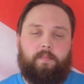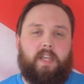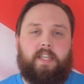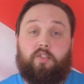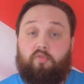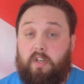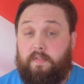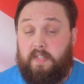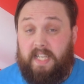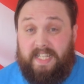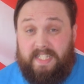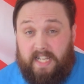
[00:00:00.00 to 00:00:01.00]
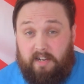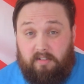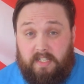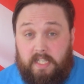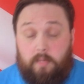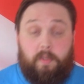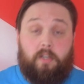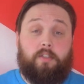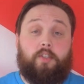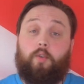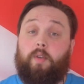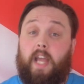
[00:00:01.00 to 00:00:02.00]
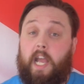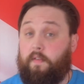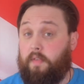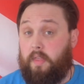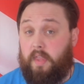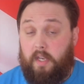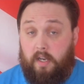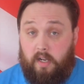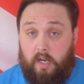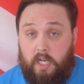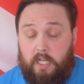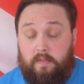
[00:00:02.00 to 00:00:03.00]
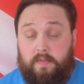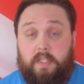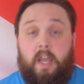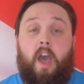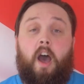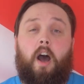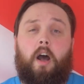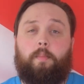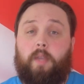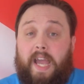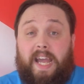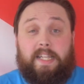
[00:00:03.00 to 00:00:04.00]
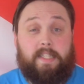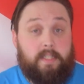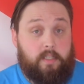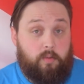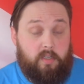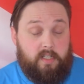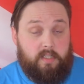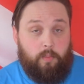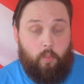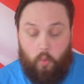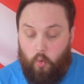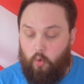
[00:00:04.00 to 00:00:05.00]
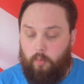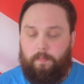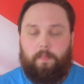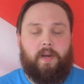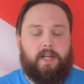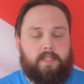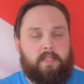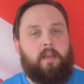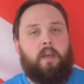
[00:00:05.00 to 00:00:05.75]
It's great for dexterity because you can have thinner gloves. Your hands are still nice and warm, but